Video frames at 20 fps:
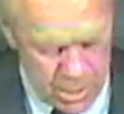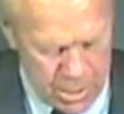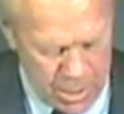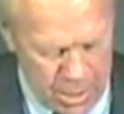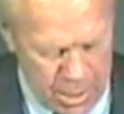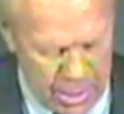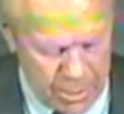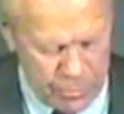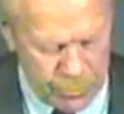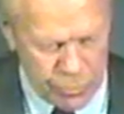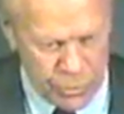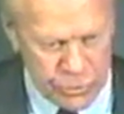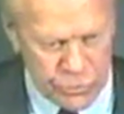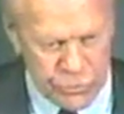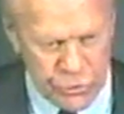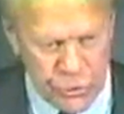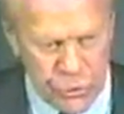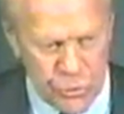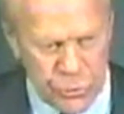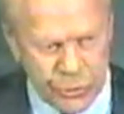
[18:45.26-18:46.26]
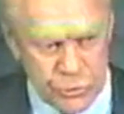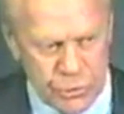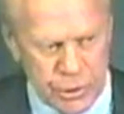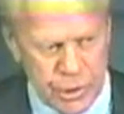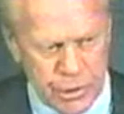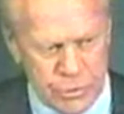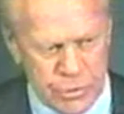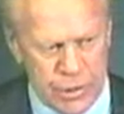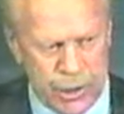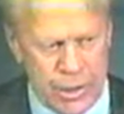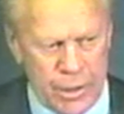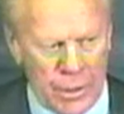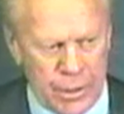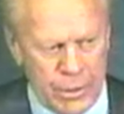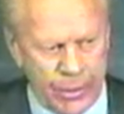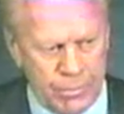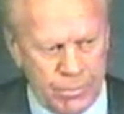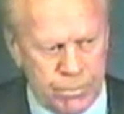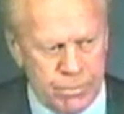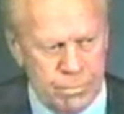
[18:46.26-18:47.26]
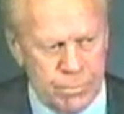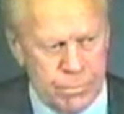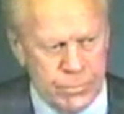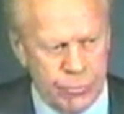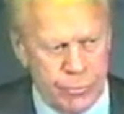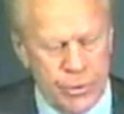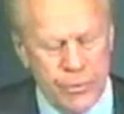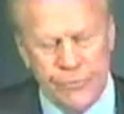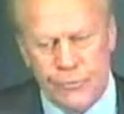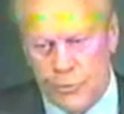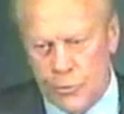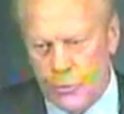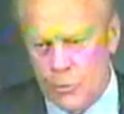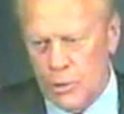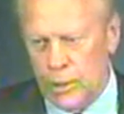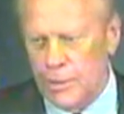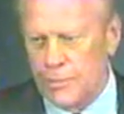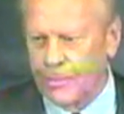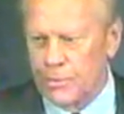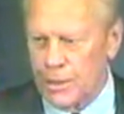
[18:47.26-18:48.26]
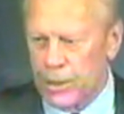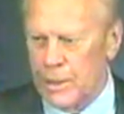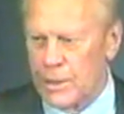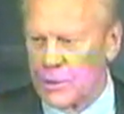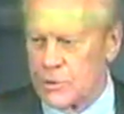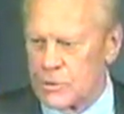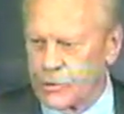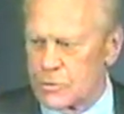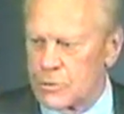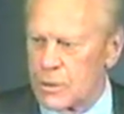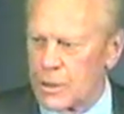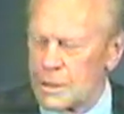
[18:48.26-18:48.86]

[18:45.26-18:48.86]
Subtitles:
and was used as a refueling place,